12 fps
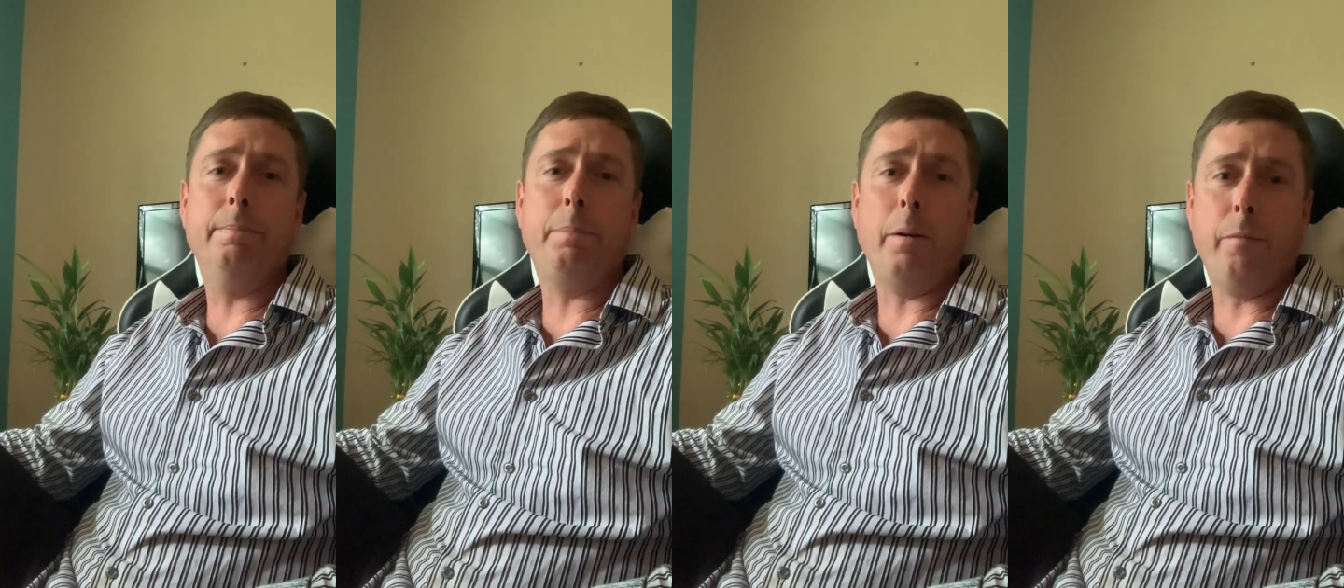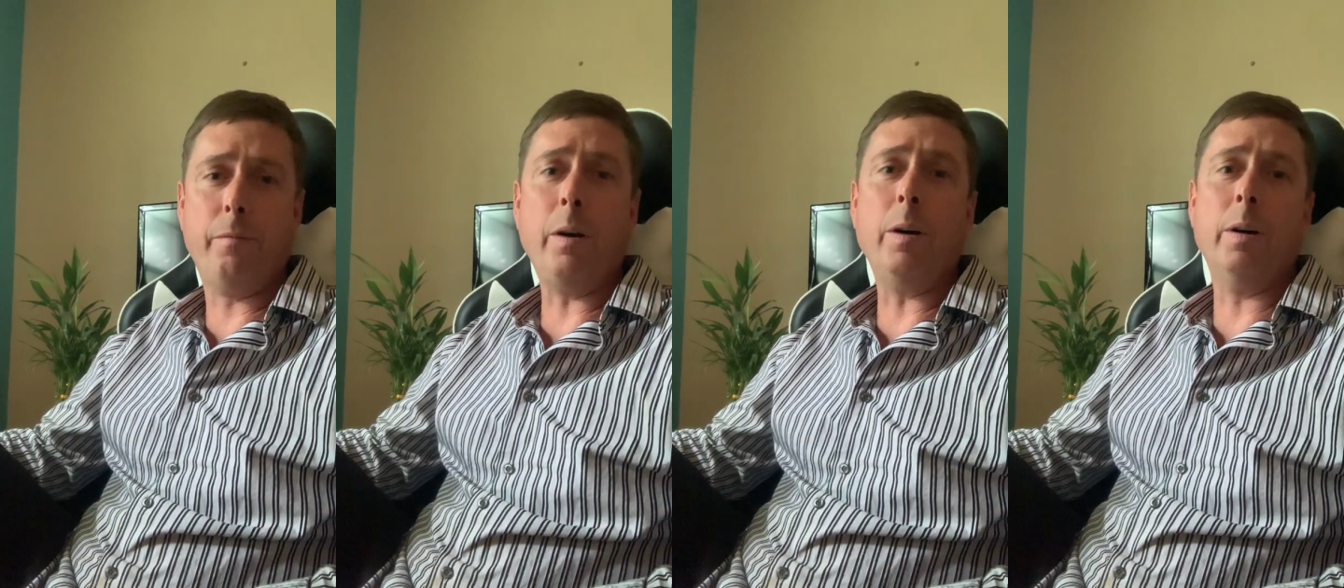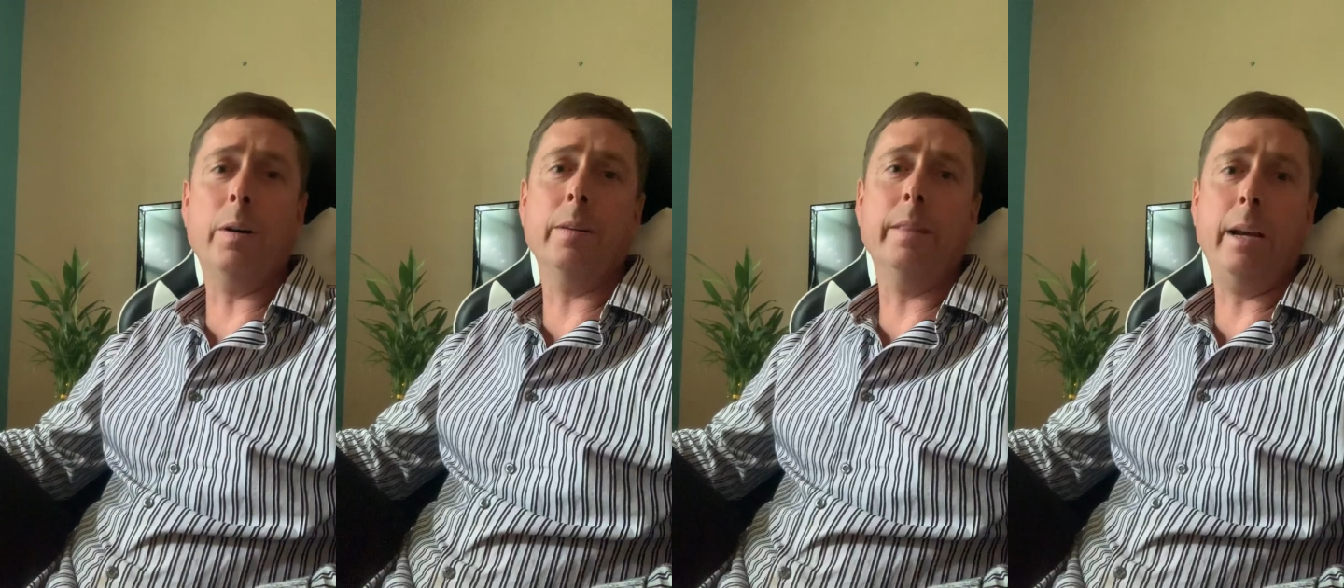
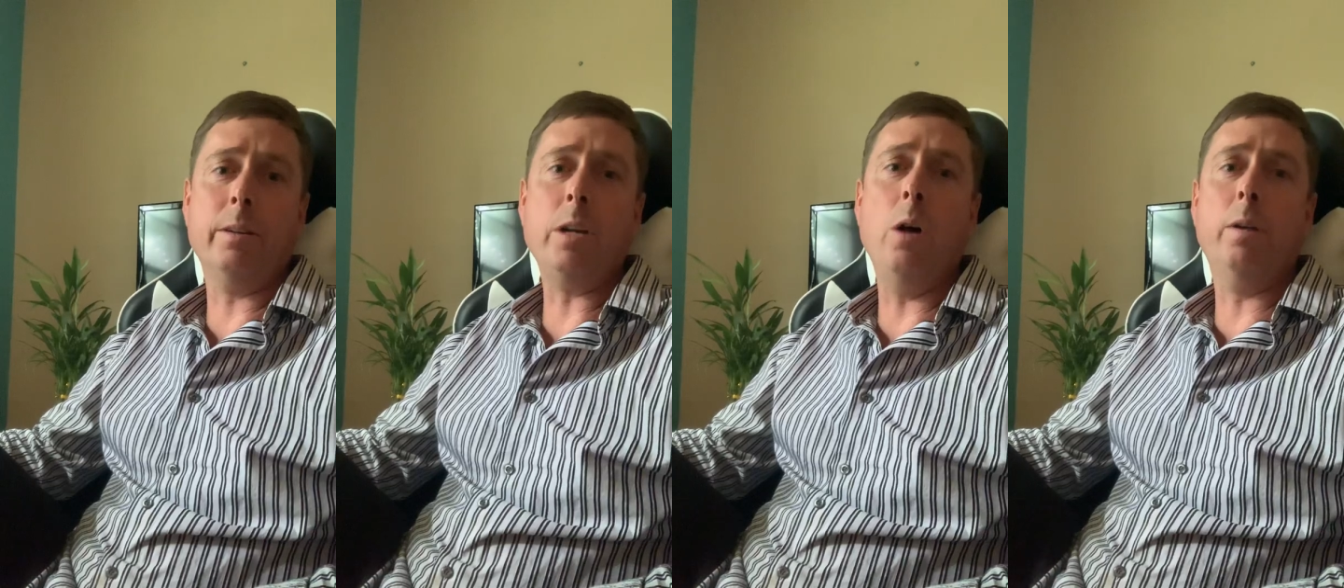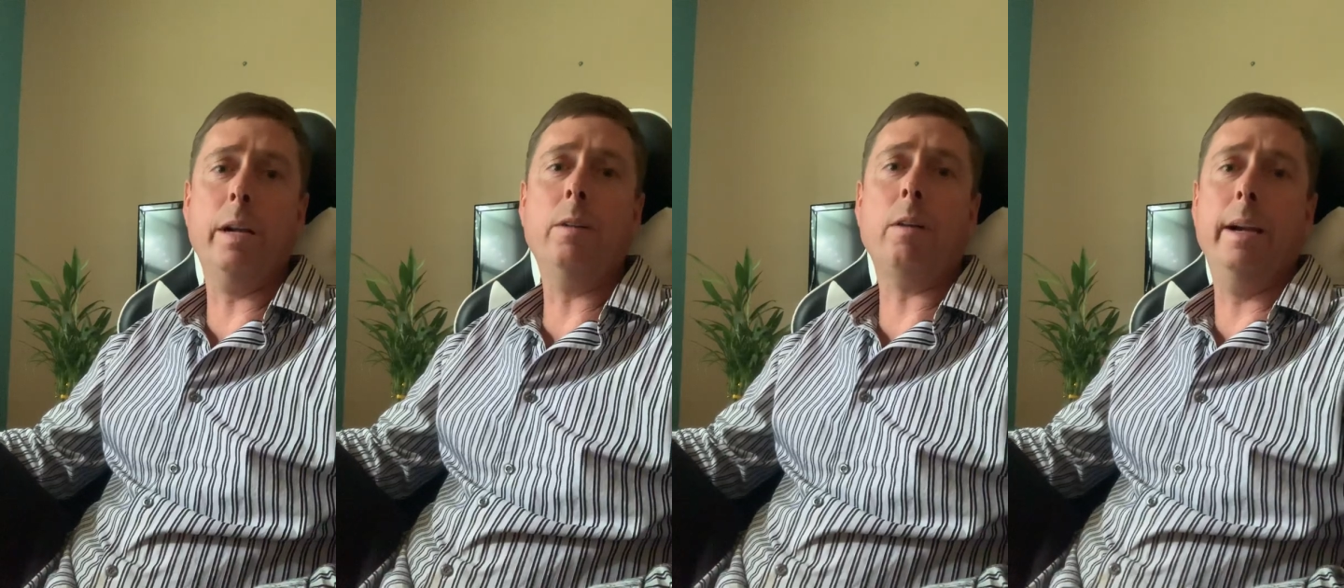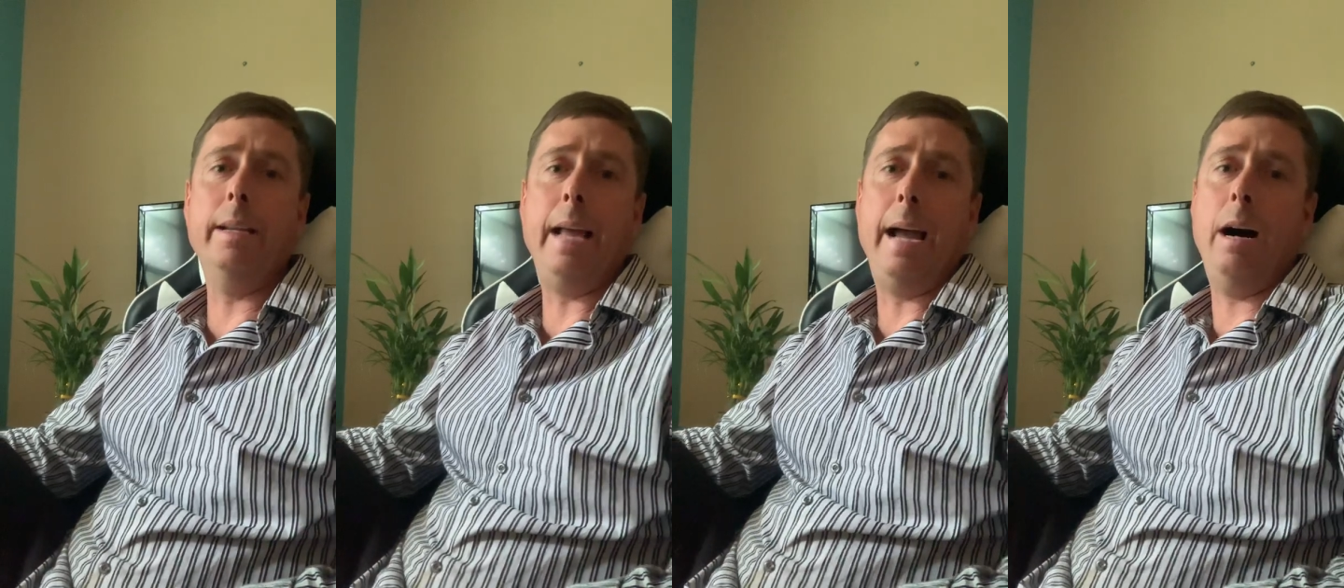prefer their token
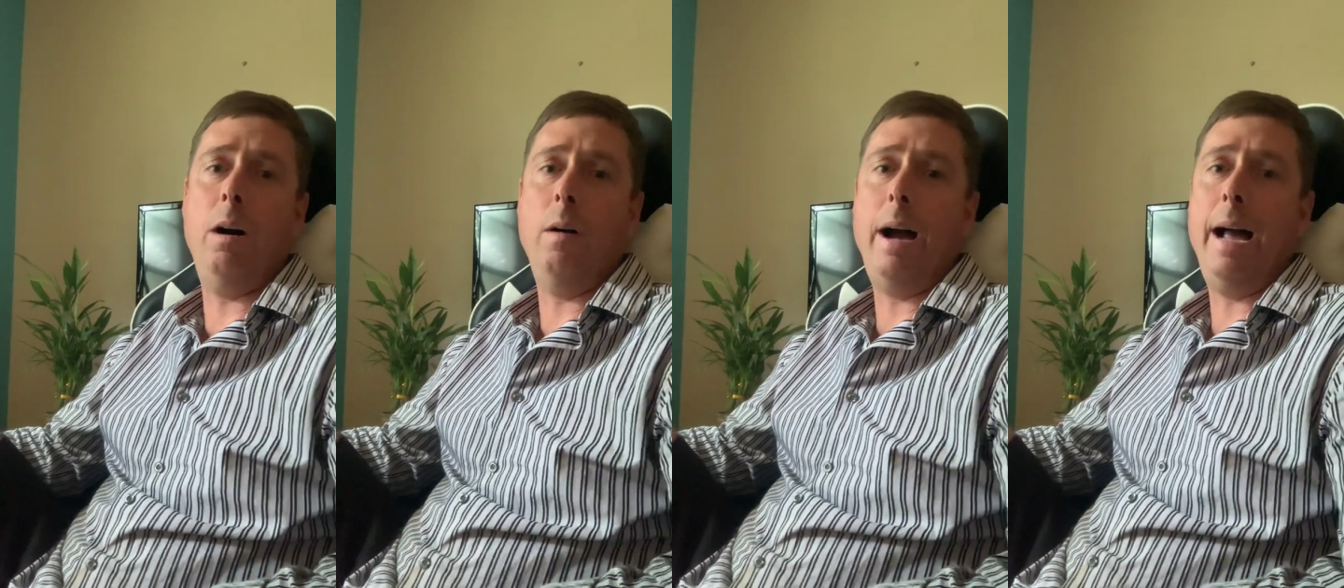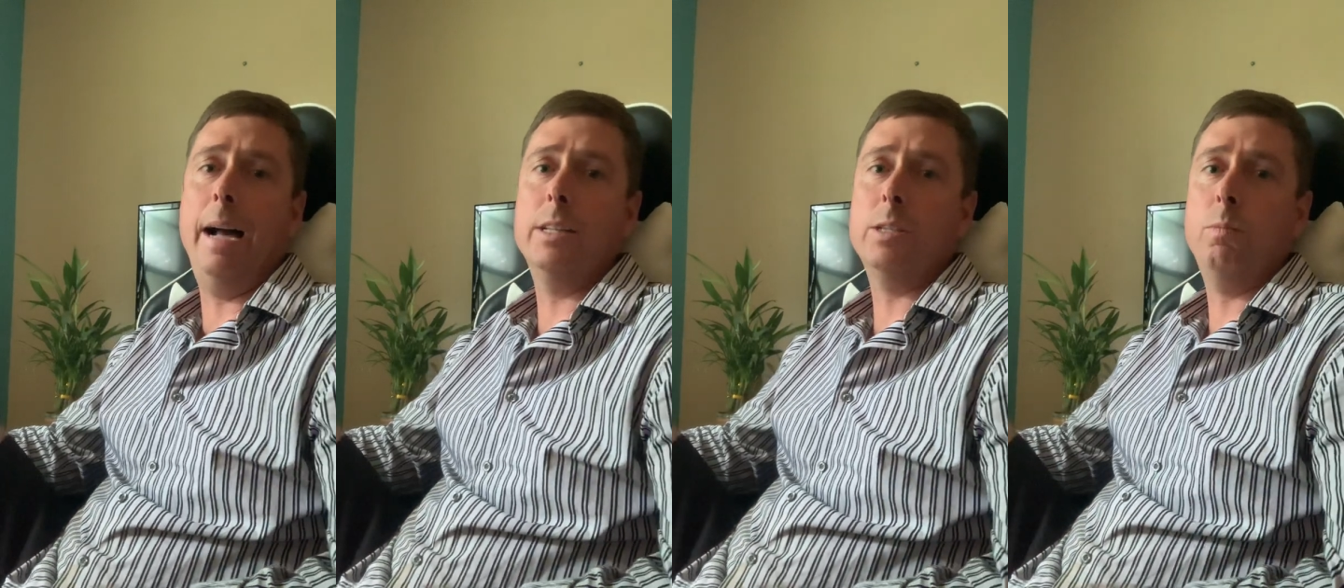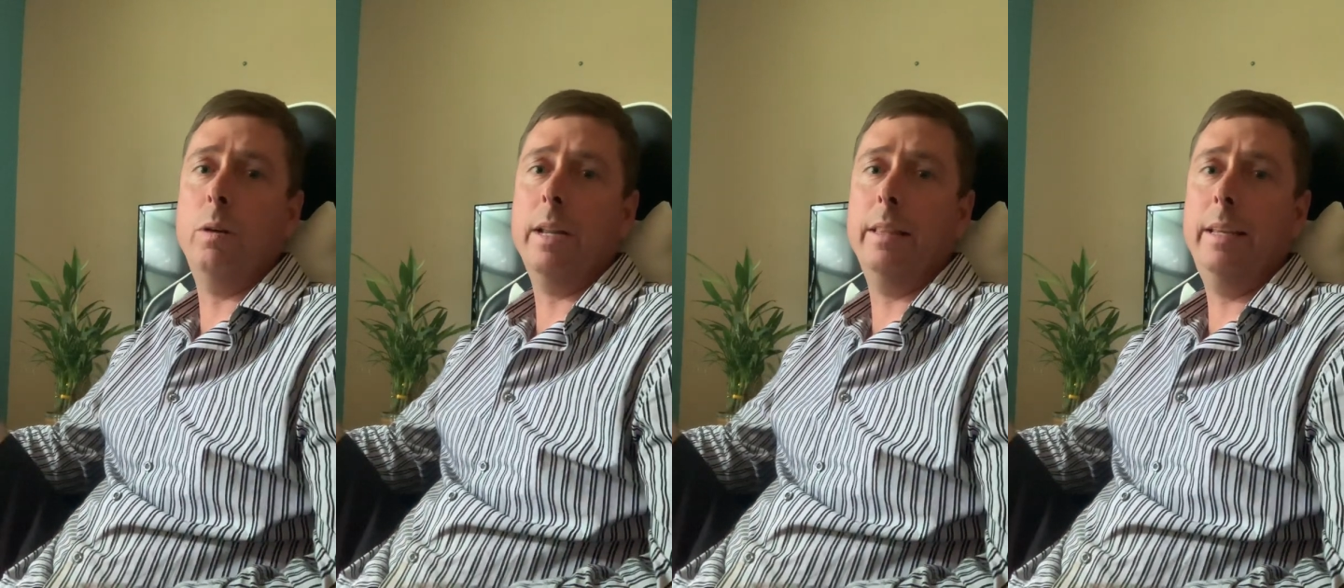right now as
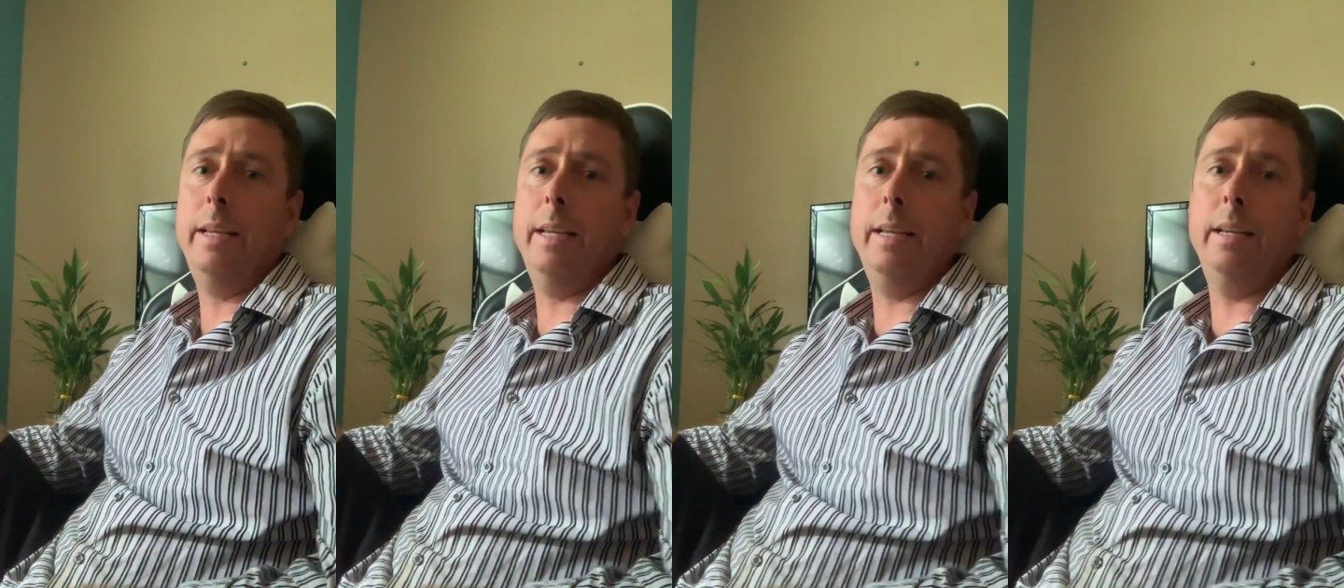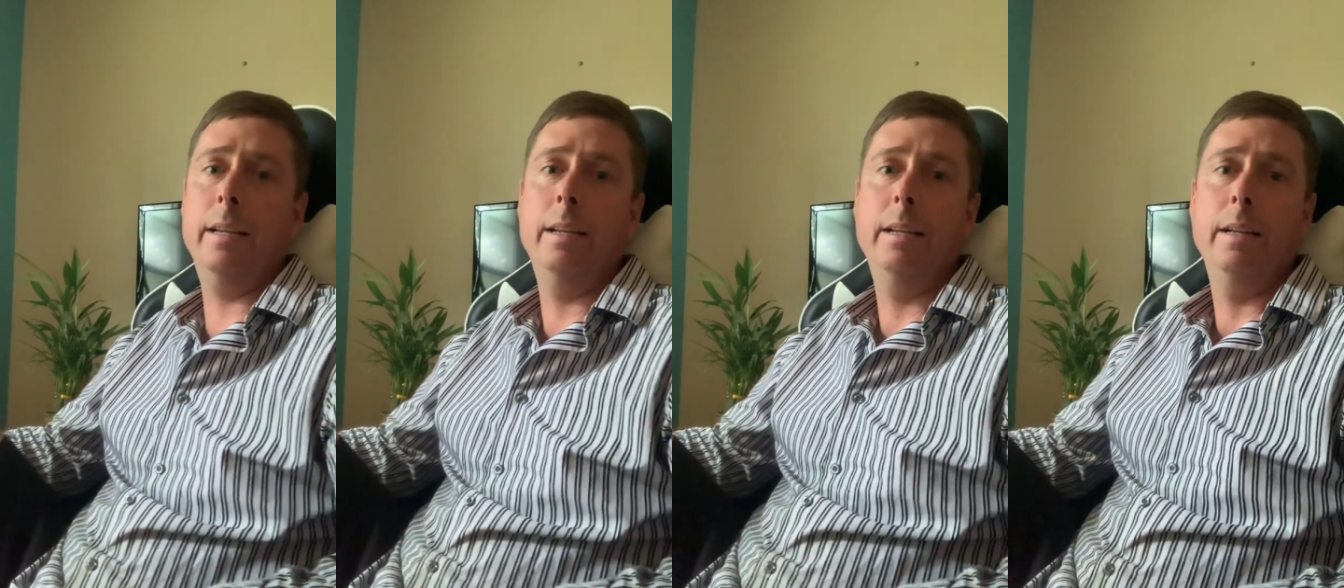one of the